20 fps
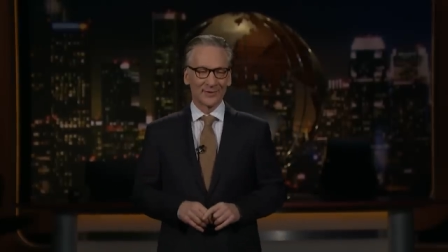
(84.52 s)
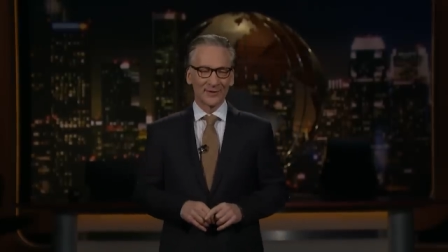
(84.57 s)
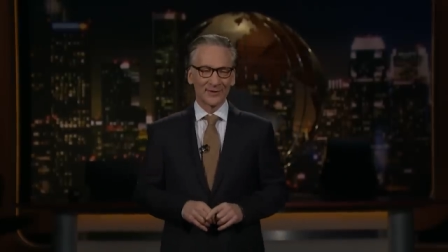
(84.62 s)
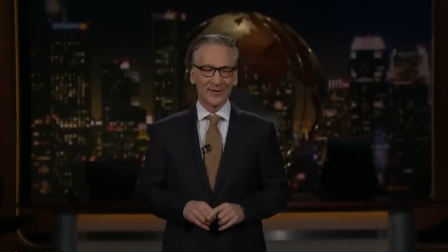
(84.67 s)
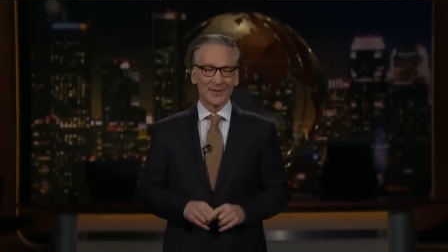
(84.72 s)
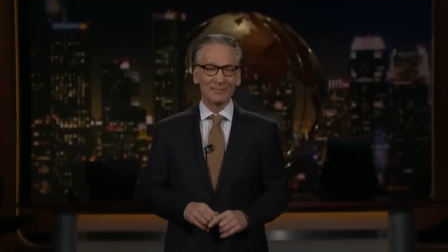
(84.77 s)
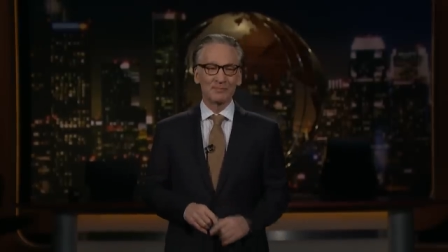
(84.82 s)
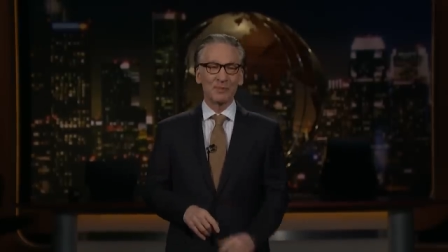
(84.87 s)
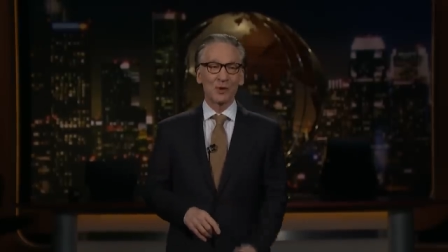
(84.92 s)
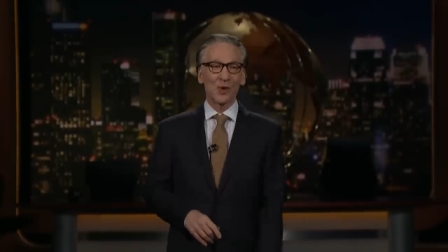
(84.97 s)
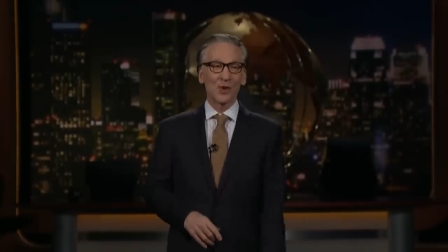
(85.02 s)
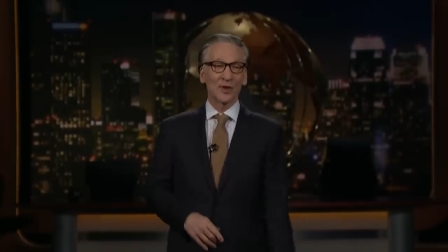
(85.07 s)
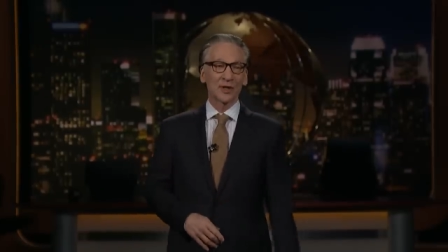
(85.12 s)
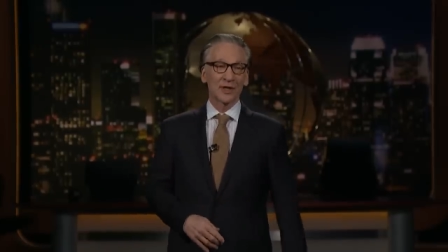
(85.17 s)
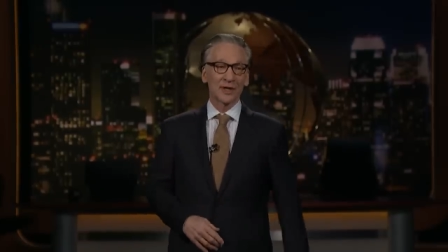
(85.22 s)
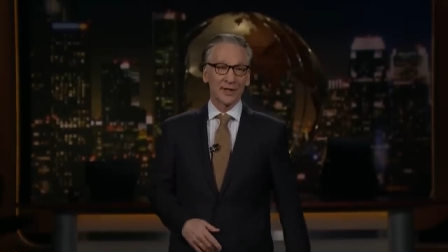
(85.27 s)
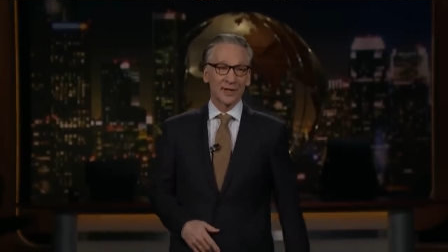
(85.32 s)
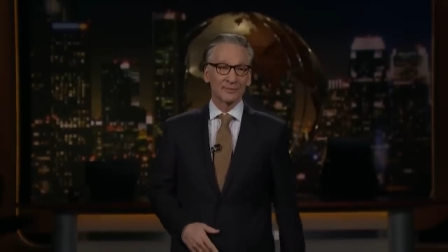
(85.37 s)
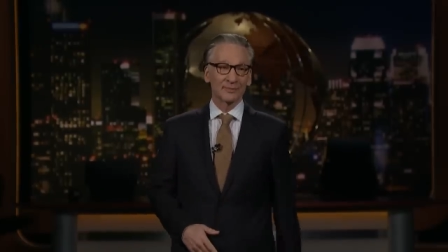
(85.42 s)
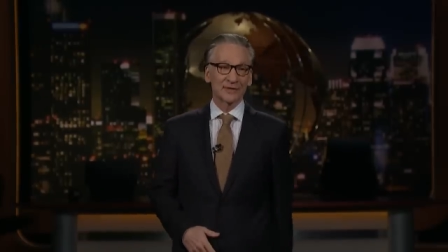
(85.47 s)
the
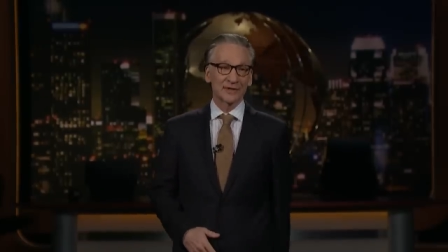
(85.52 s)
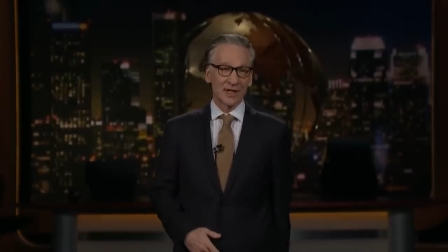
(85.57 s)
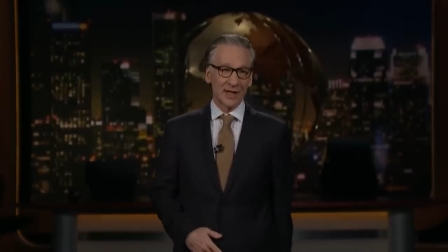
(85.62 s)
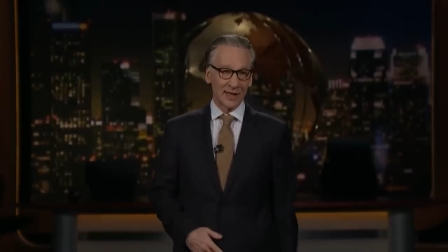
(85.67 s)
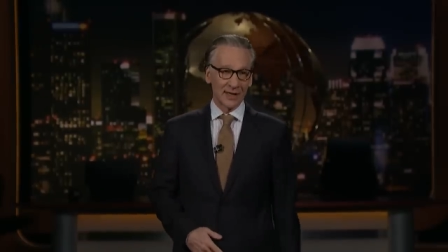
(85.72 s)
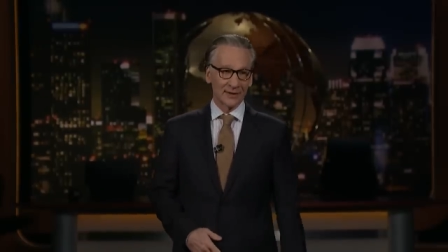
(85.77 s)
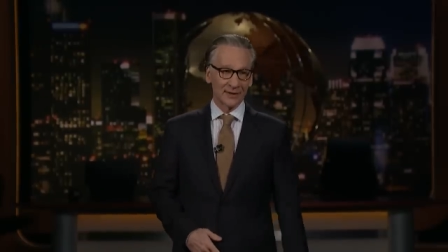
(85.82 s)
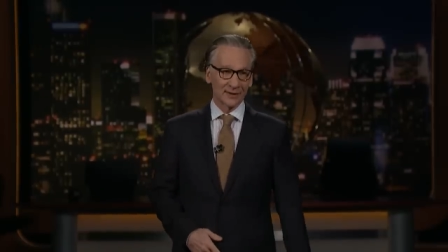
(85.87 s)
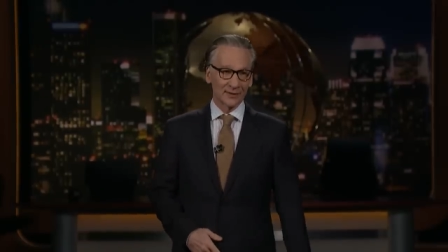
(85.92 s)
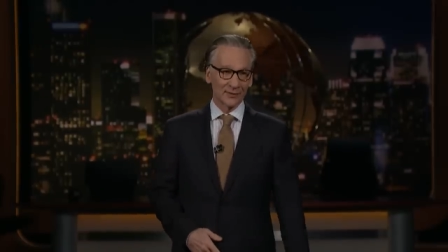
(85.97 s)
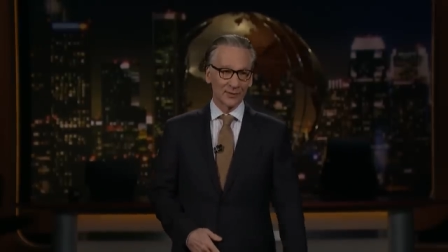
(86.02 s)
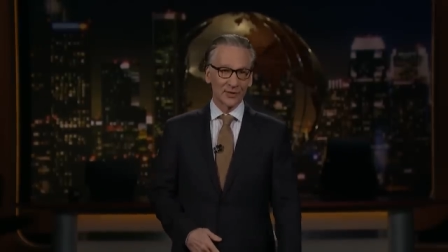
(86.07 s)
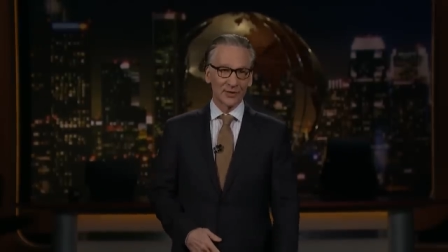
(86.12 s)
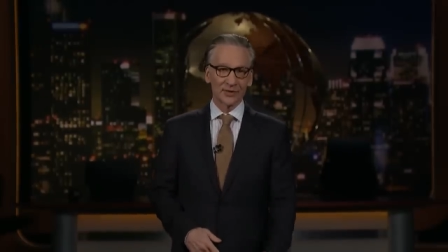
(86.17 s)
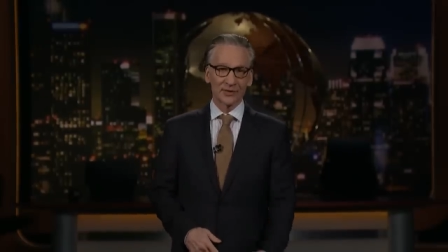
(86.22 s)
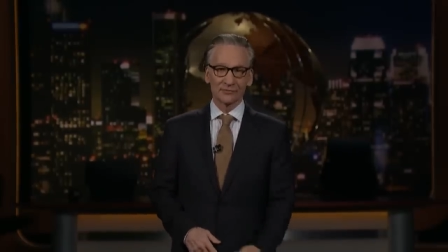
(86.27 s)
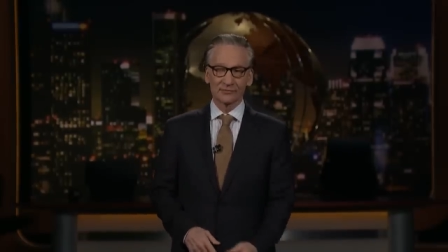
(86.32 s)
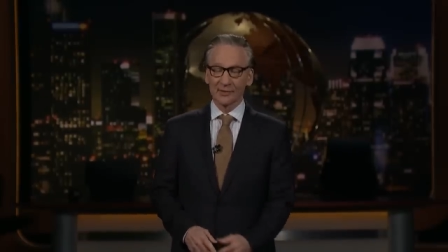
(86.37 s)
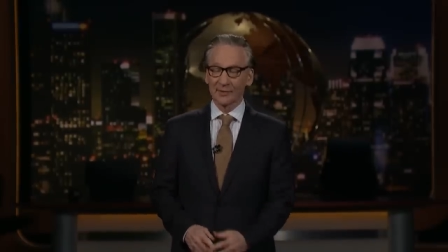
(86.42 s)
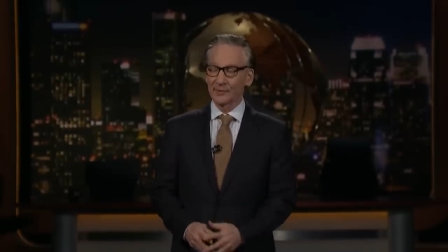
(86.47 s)
Pornhub title
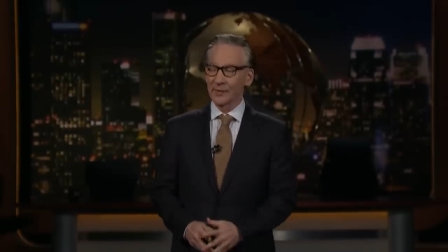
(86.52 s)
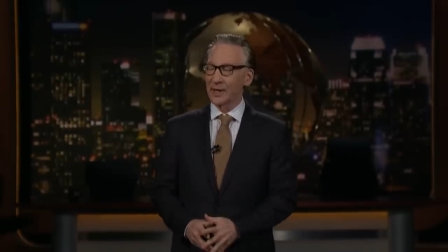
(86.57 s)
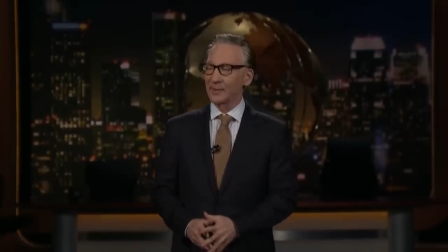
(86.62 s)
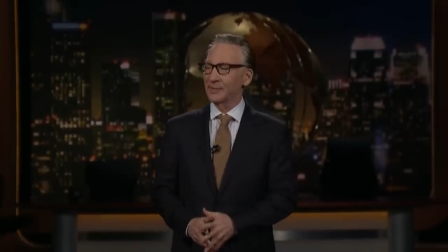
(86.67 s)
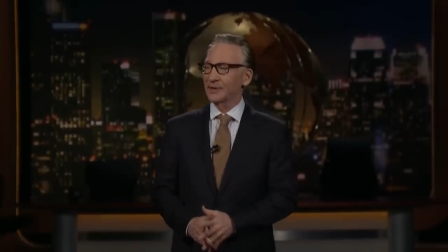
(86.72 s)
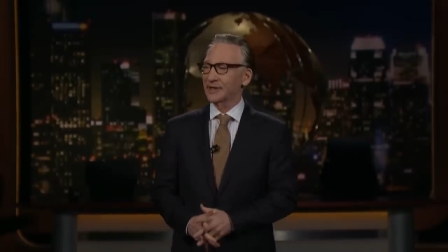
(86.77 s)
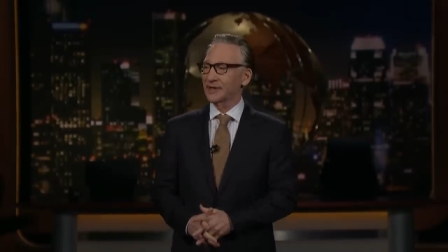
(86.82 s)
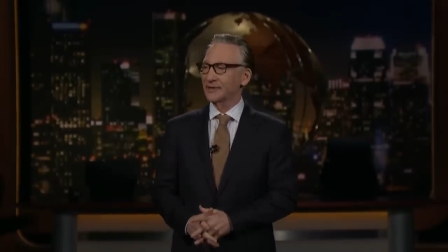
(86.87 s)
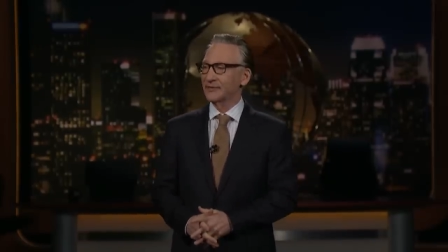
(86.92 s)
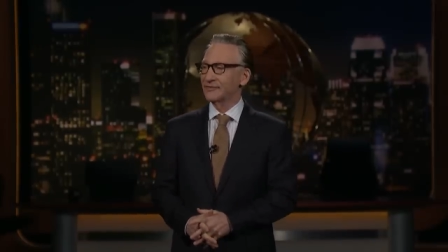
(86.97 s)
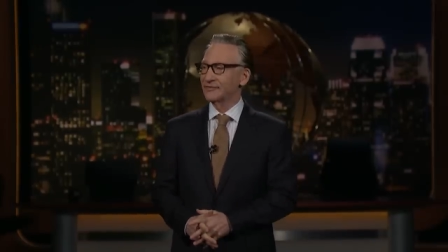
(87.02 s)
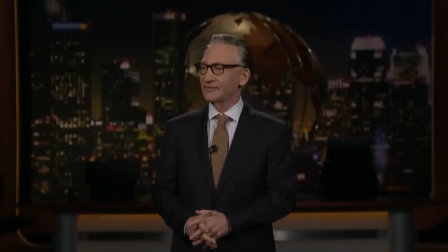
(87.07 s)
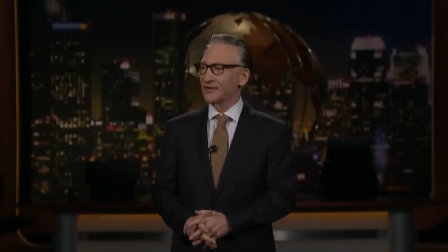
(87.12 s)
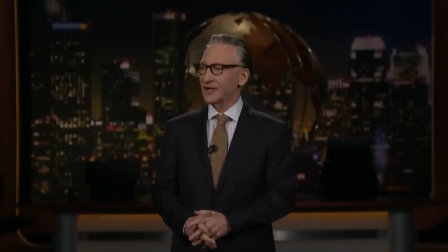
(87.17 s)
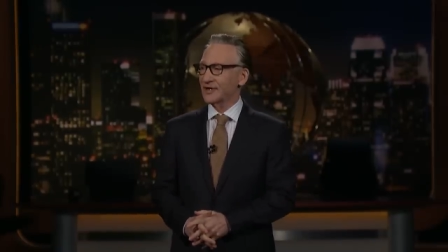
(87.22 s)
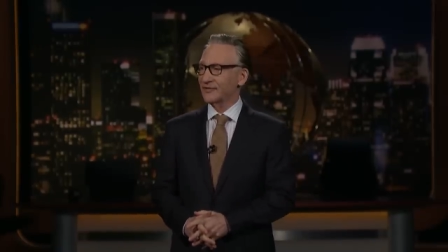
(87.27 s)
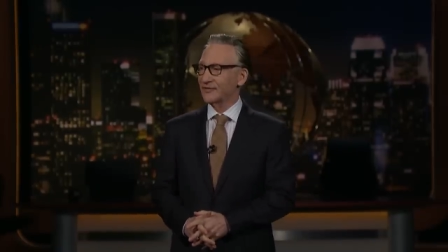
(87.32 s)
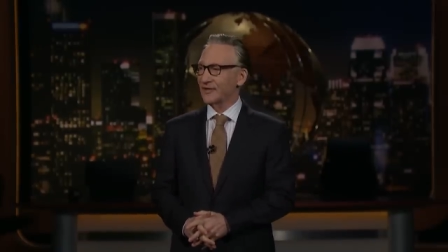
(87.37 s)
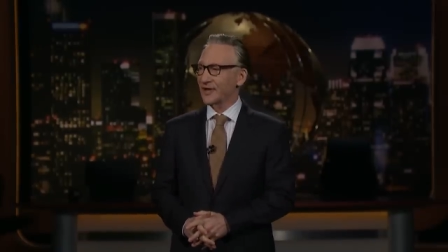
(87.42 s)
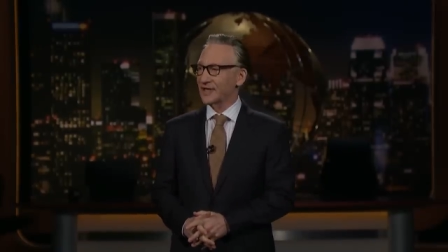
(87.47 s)
was Republican
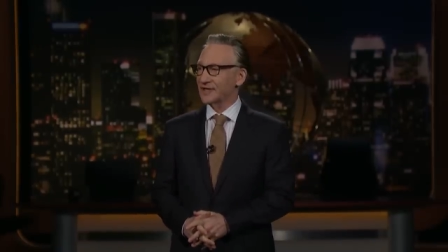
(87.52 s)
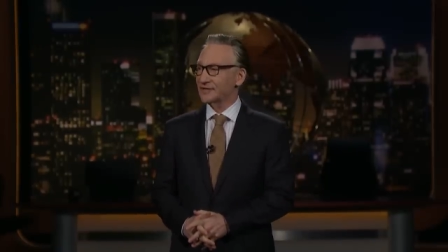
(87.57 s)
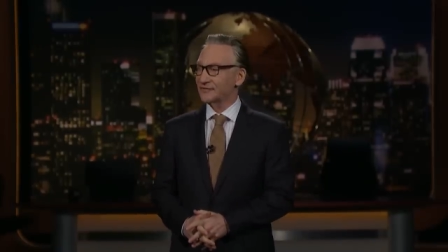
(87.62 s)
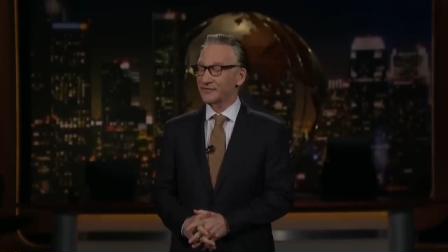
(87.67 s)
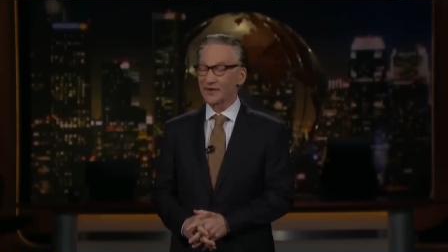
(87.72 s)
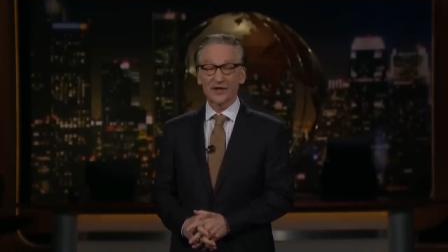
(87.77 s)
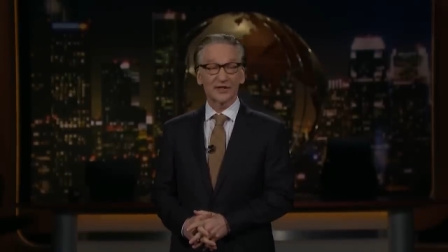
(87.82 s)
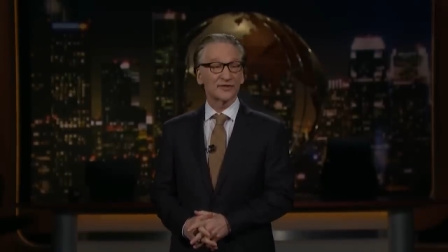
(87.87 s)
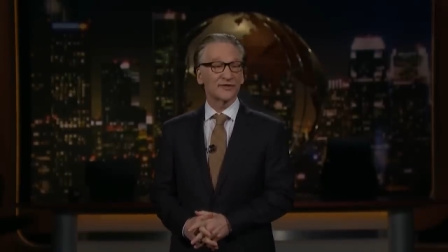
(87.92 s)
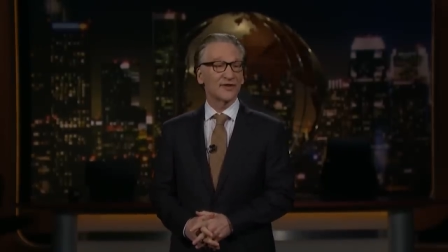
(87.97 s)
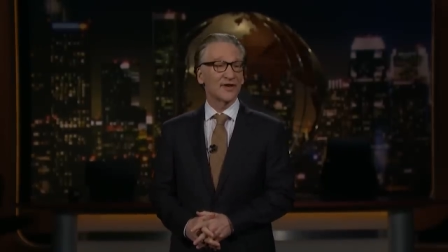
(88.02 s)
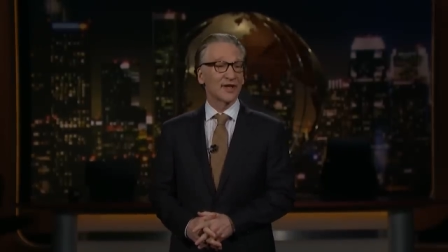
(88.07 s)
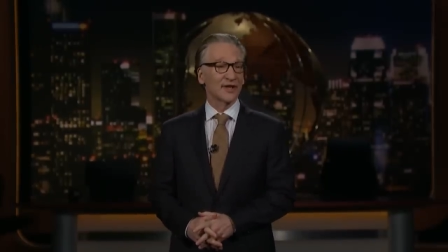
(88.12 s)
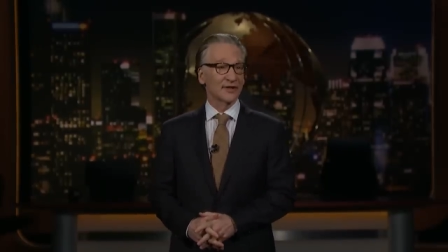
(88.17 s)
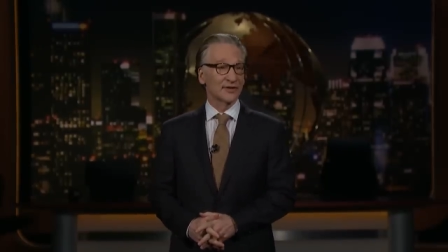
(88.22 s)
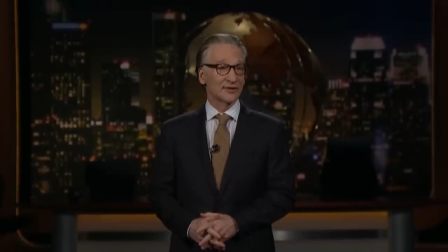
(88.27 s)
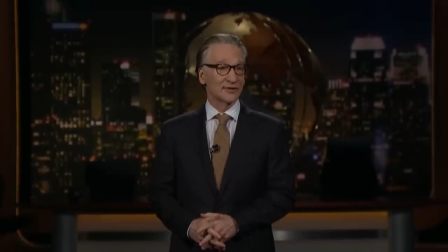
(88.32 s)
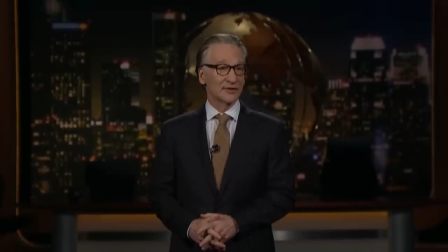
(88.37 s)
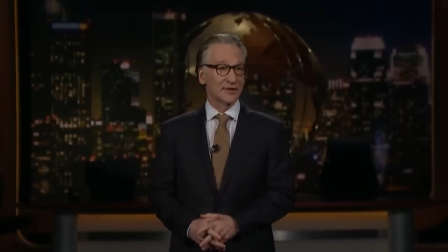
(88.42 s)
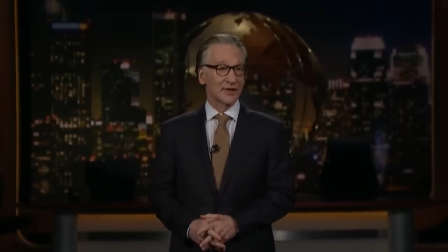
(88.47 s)
fuckface fucks
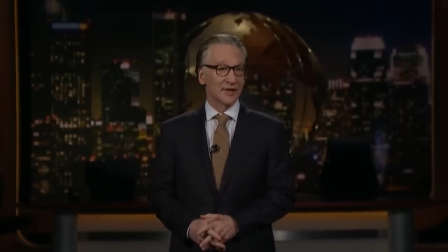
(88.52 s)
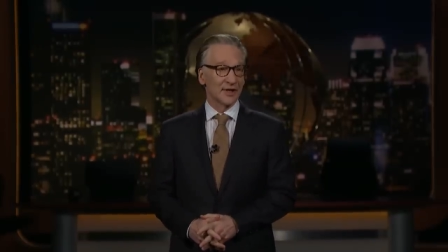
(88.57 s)
face.